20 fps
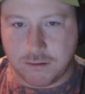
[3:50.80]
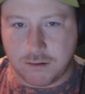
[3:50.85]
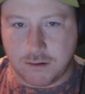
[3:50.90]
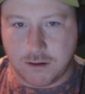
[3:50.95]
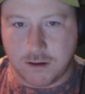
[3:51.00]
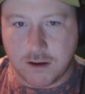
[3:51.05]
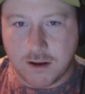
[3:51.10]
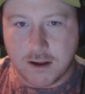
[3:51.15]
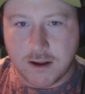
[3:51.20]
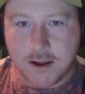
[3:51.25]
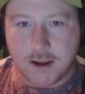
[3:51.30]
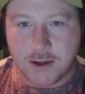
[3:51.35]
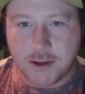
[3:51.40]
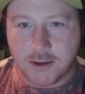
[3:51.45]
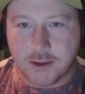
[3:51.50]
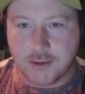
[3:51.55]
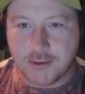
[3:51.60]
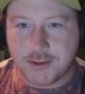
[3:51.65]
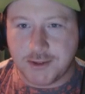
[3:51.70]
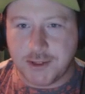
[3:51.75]
Oh.
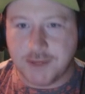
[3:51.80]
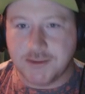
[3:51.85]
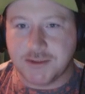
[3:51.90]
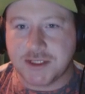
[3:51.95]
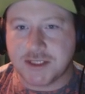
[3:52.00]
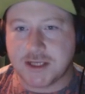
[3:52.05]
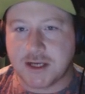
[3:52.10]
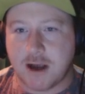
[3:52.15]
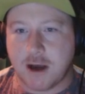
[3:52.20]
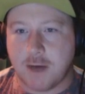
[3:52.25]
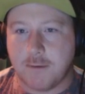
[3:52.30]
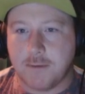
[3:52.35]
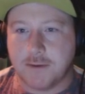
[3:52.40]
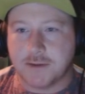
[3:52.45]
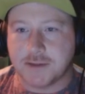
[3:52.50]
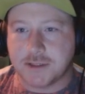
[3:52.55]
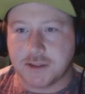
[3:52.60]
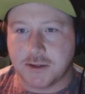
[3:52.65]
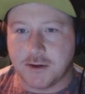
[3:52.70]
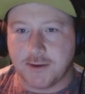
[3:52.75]
Good. Use the
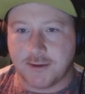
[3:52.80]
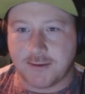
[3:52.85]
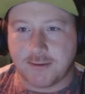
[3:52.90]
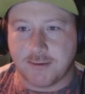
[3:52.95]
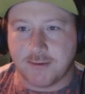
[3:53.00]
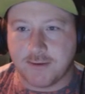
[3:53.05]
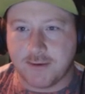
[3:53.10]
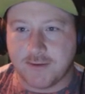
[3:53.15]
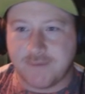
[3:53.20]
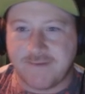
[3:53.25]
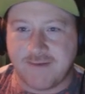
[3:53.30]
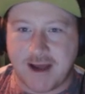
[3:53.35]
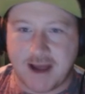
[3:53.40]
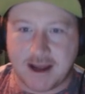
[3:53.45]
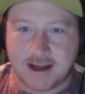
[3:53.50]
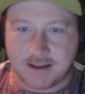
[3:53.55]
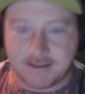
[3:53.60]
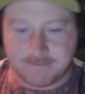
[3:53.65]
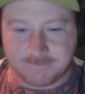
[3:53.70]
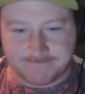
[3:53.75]
scalpel to cut through the
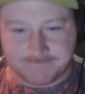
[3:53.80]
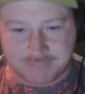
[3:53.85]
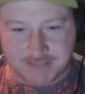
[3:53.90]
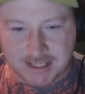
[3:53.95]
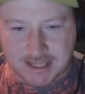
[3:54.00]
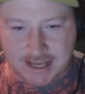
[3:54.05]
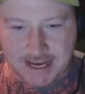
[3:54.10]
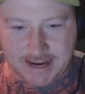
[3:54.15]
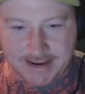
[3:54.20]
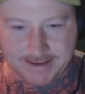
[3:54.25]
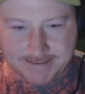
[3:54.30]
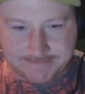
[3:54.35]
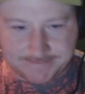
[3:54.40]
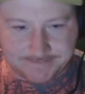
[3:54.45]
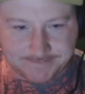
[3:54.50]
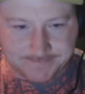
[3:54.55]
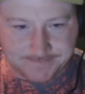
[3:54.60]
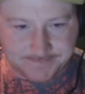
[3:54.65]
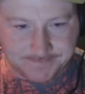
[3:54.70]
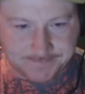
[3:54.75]
fat layer.
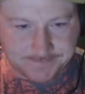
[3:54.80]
